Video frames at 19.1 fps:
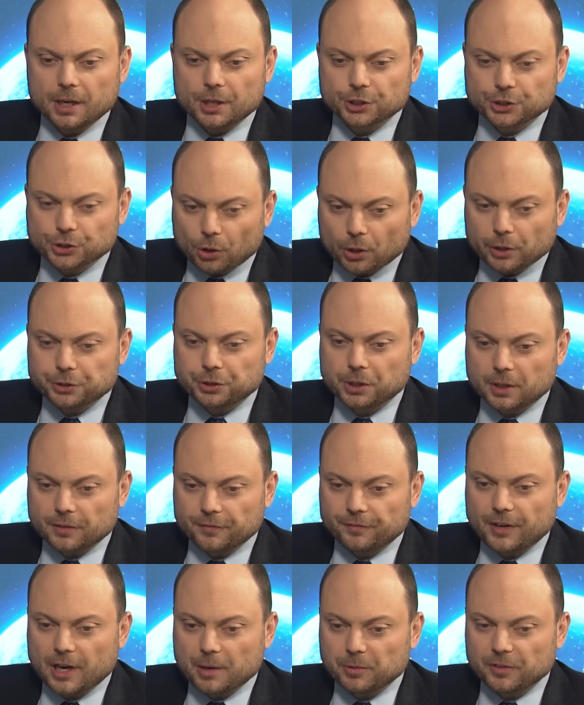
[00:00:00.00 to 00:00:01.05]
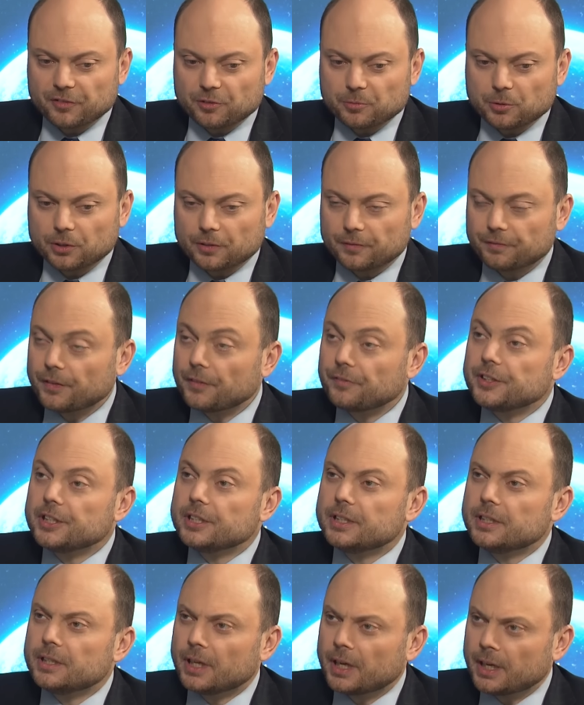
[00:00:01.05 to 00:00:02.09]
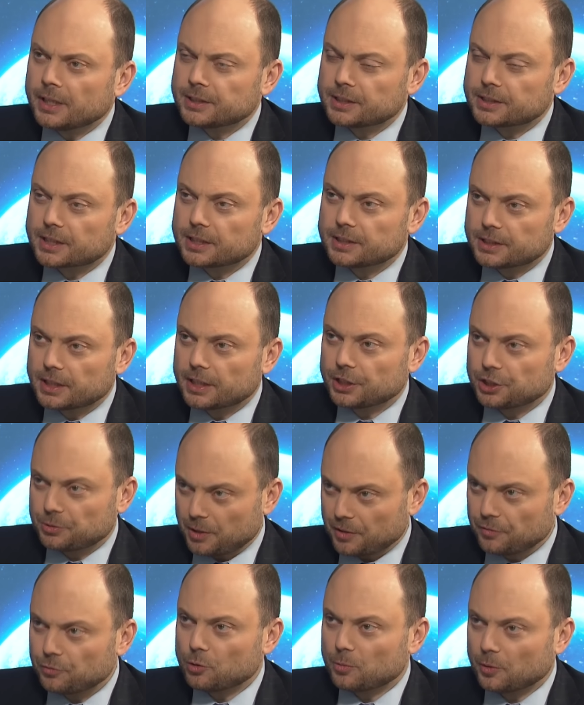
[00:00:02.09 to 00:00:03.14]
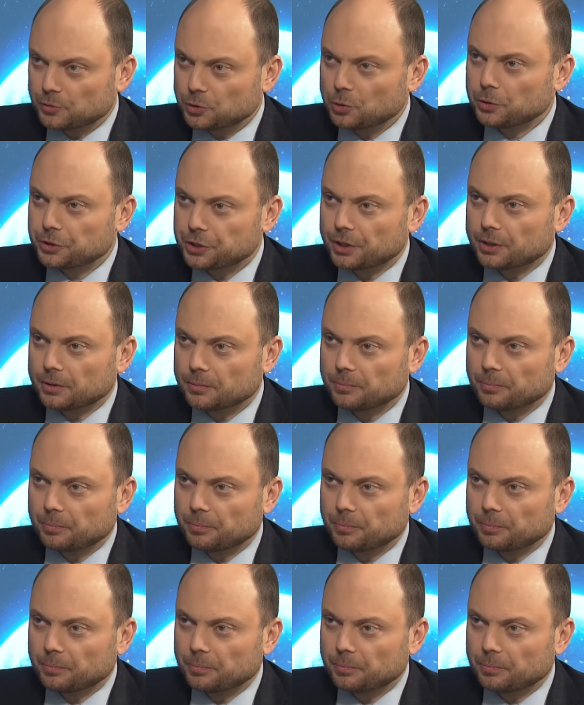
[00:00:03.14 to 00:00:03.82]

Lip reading: solitary confinement for more than 15 days is considered to be a form of torture.